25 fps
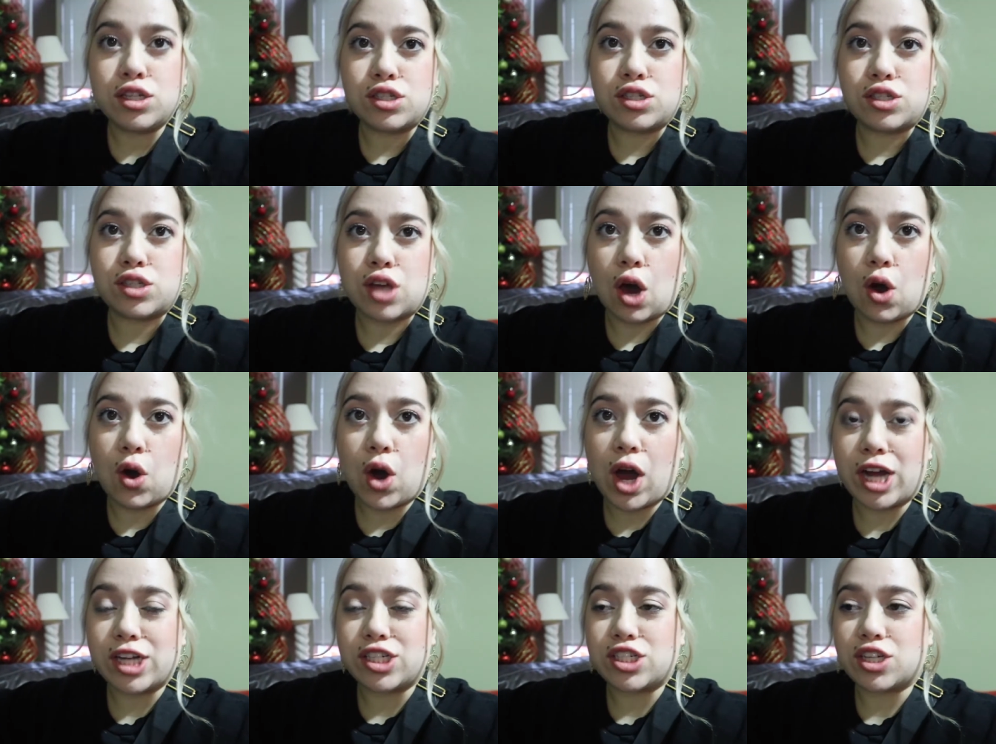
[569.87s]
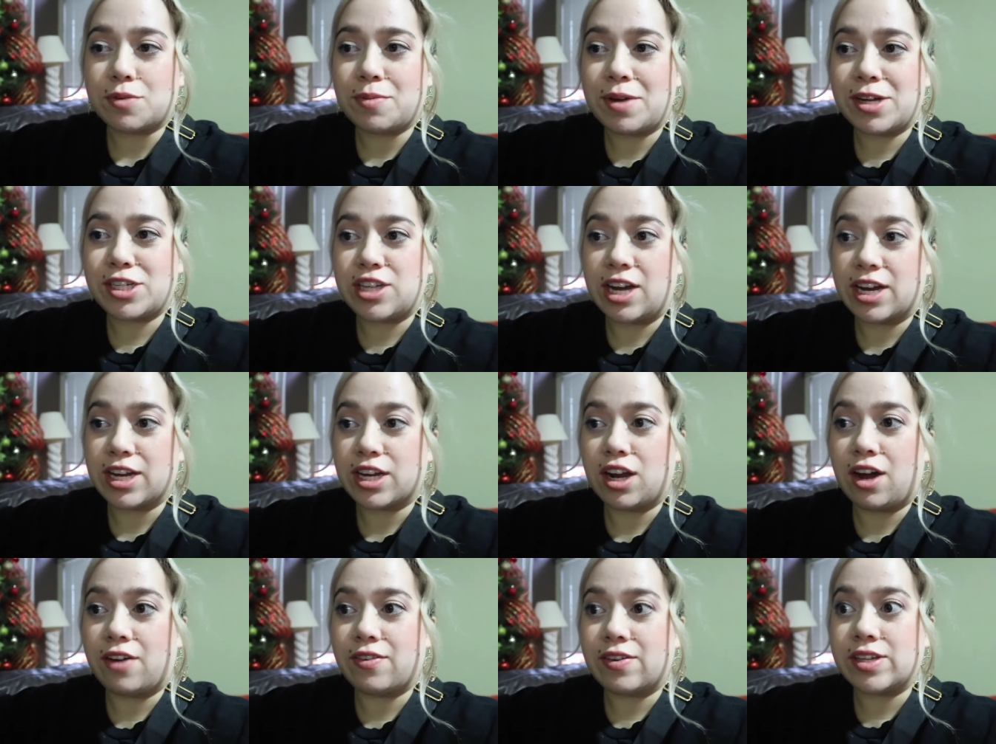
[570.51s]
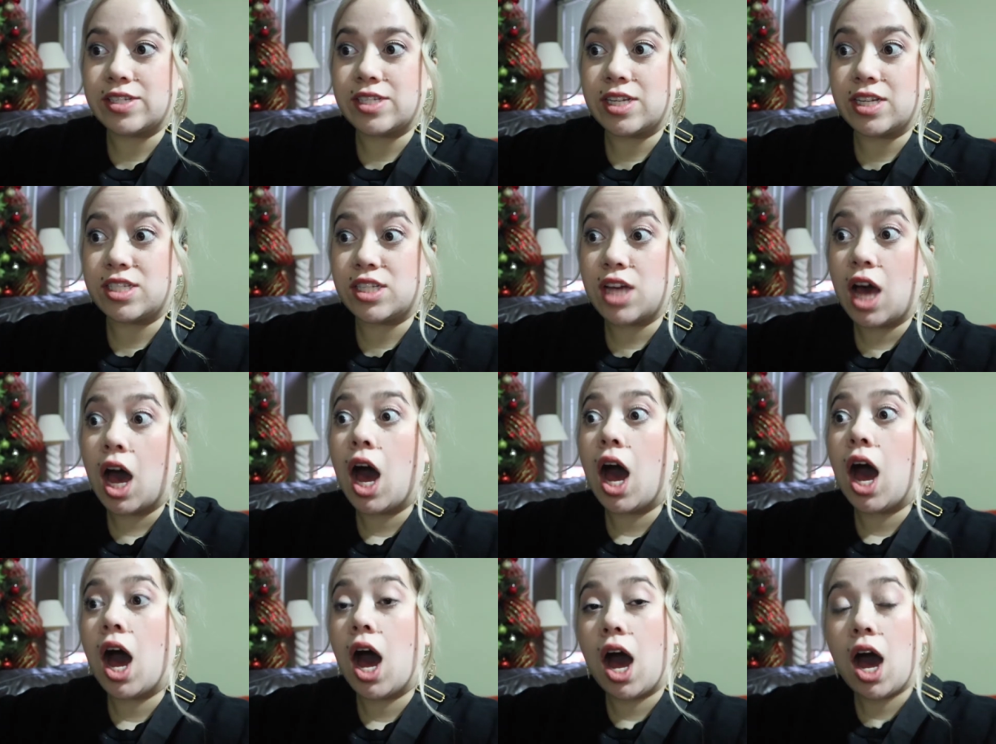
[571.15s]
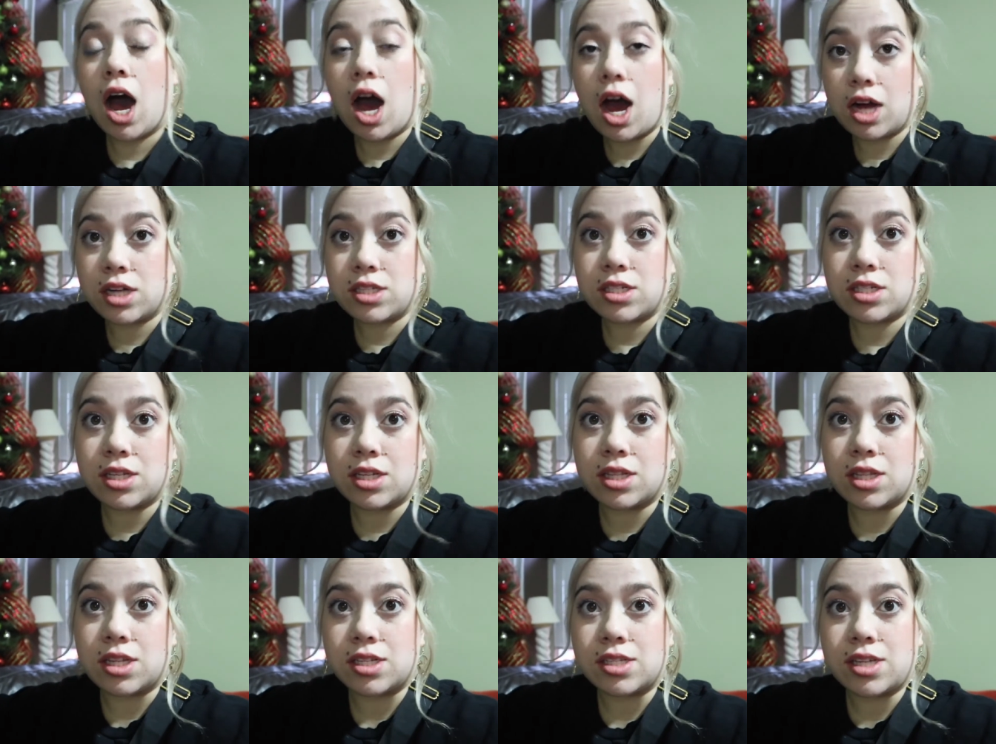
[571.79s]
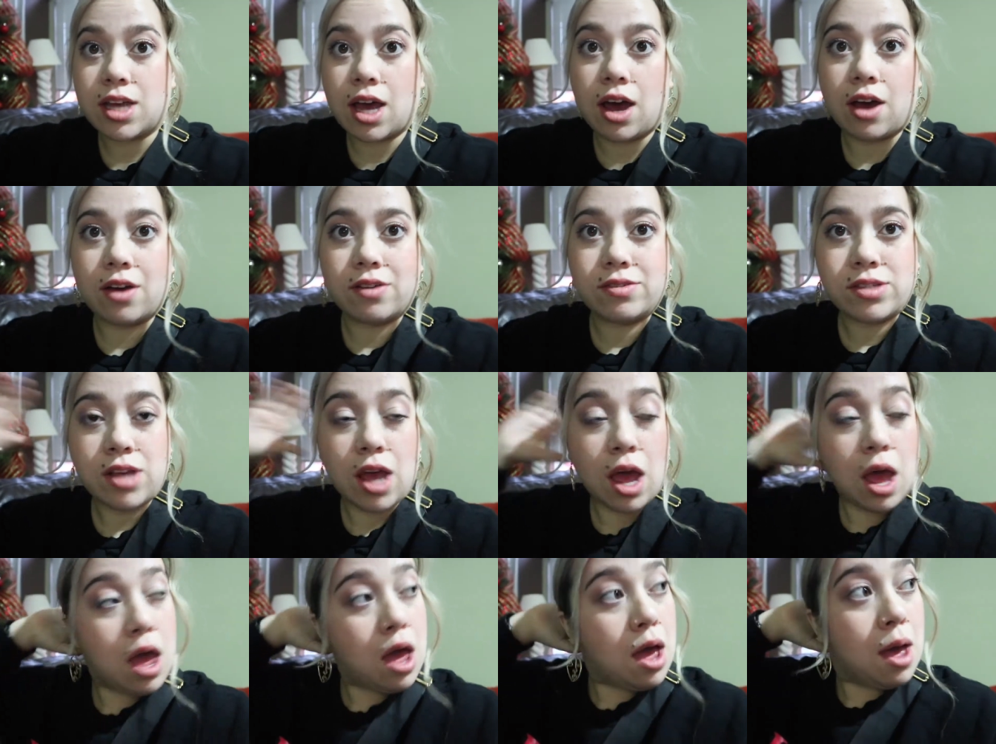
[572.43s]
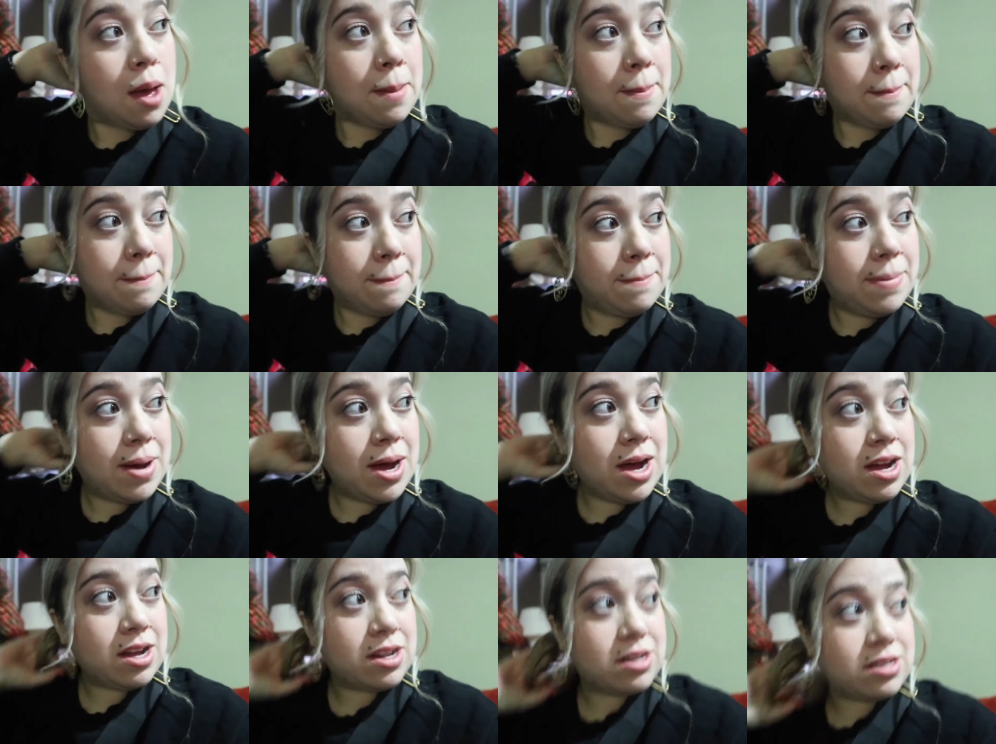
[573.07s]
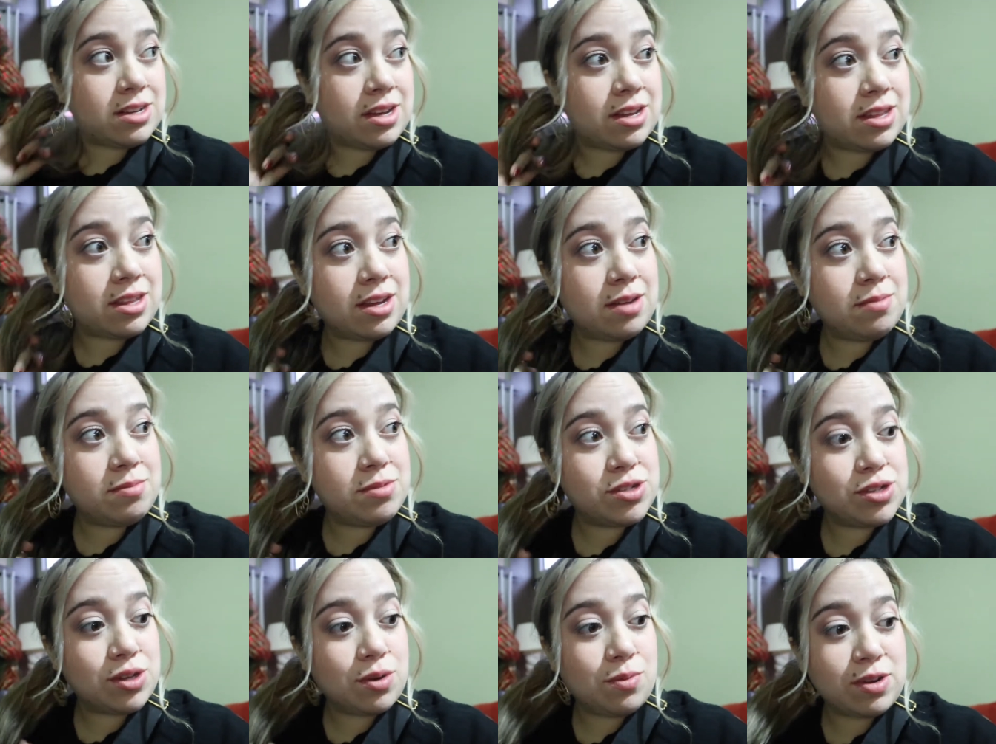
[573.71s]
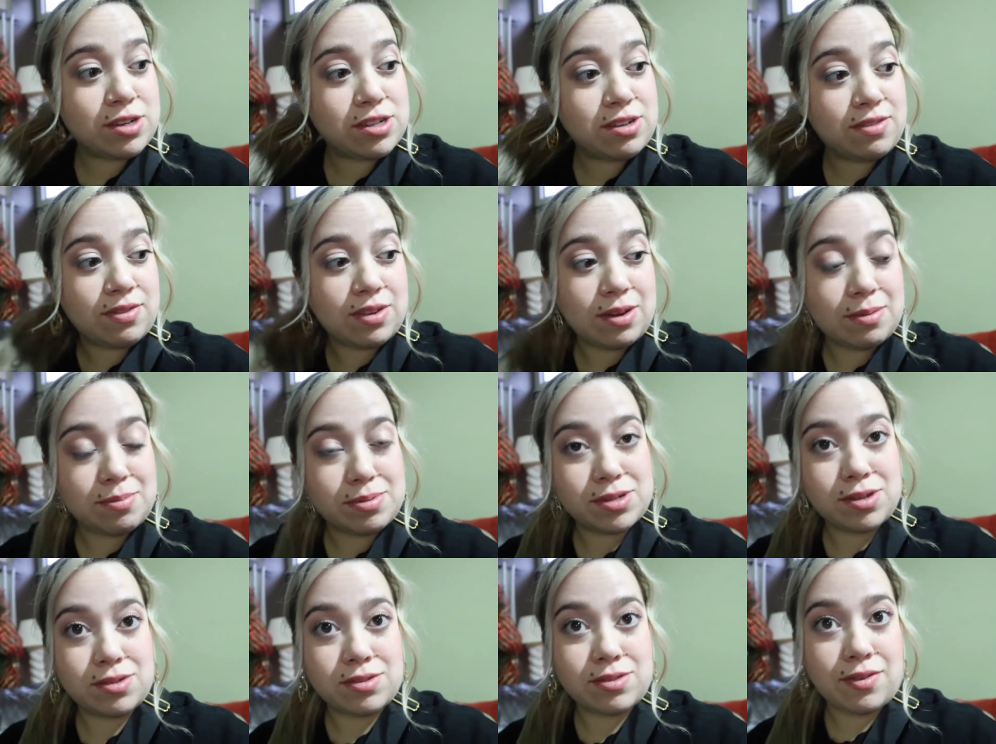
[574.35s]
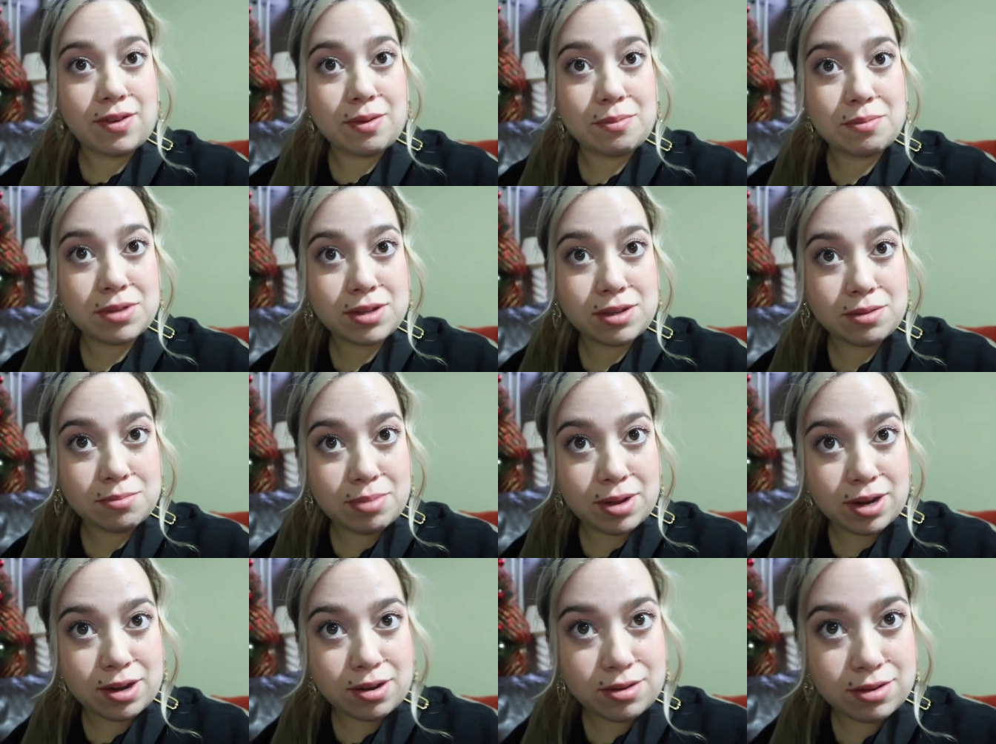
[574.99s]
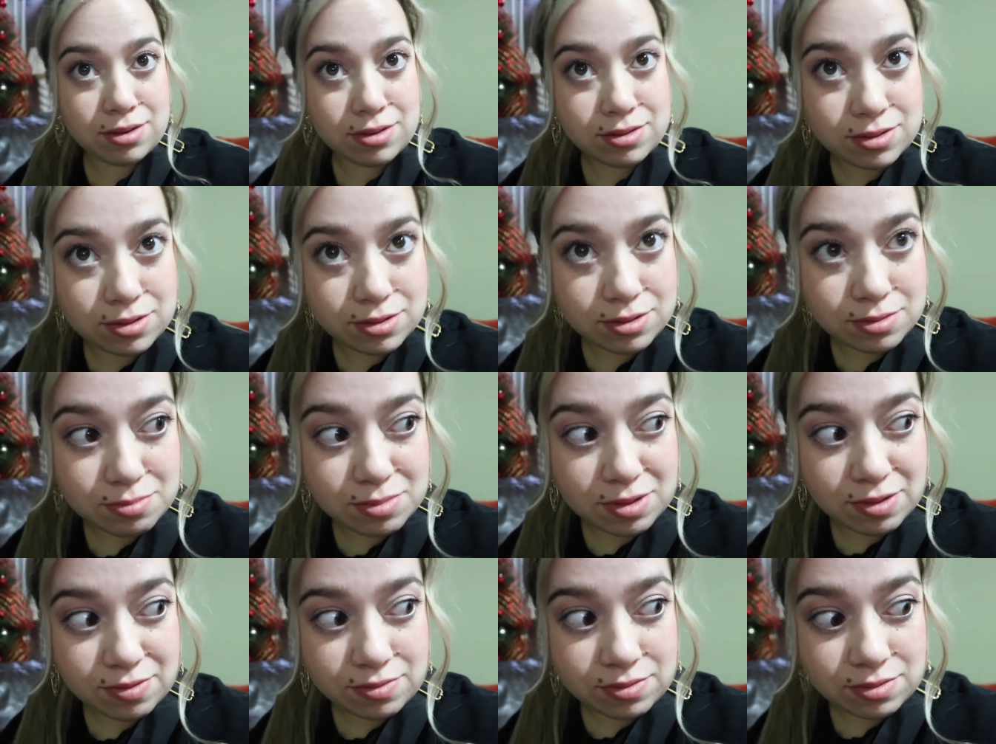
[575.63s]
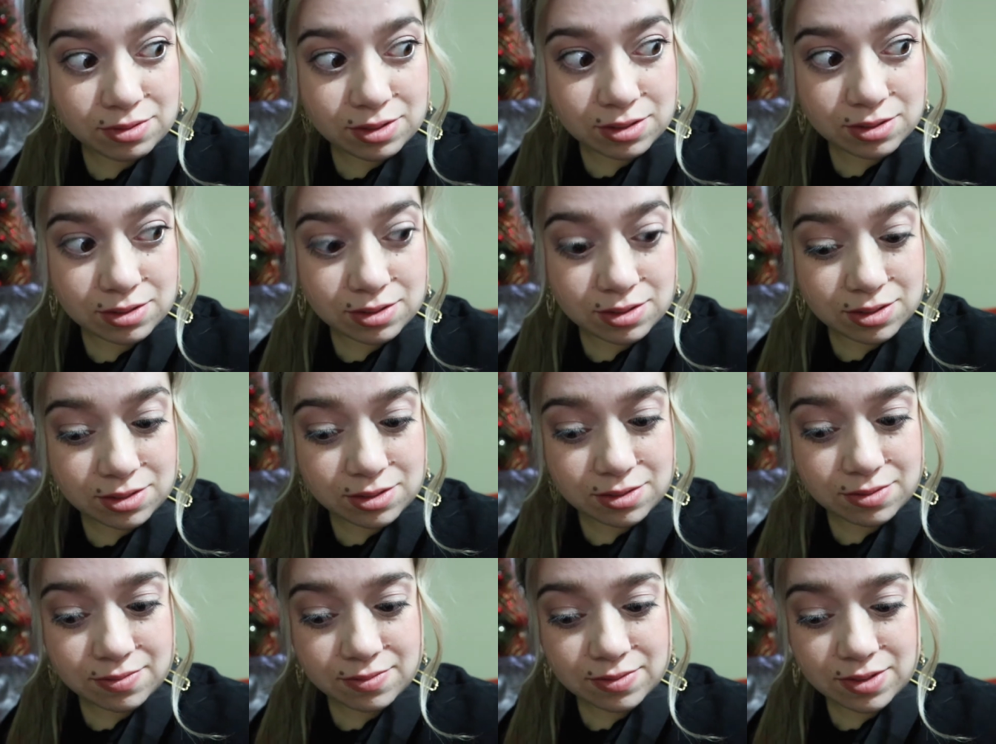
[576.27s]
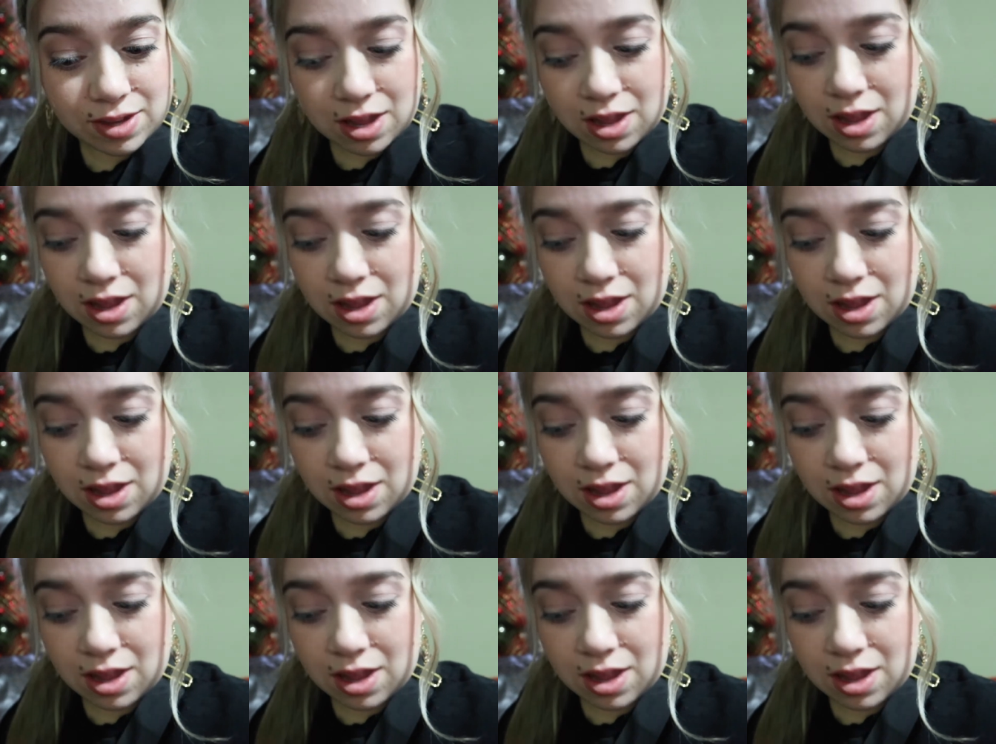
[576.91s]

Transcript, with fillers: So I took my jacket off because it's hot in this house. But I think I'm just gonna watch a few episodes of Emily in Paris before I leave.